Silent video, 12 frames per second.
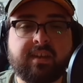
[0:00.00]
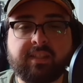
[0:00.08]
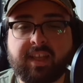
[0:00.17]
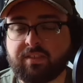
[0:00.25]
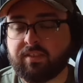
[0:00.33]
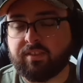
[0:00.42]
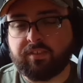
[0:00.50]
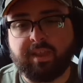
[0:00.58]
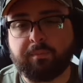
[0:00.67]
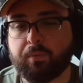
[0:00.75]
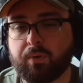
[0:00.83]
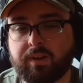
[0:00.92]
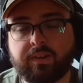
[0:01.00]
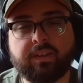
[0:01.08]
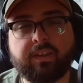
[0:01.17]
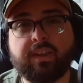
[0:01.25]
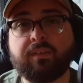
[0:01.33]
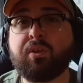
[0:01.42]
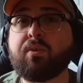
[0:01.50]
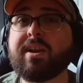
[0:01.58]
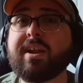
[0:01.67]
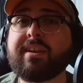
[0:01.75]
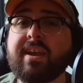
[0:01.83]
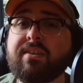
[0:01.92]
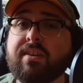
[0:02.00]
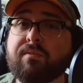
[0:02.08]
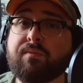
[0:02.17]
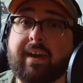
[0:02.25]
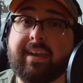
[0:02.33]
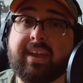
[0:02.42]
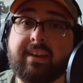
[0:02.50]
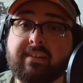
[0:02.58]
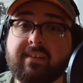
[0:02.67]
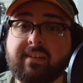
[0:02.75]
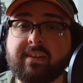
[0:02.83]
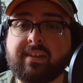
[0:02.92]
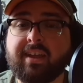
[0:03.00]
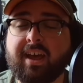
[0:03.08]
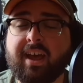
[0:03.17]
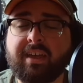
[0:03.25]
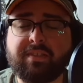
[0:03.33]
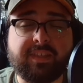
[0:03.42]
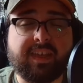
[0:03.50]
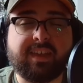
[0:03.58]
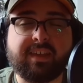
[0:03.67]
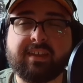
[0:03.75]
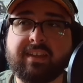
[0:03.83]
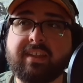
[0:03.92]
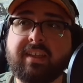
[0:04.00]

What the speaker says: That's step one. If you can identify it, I think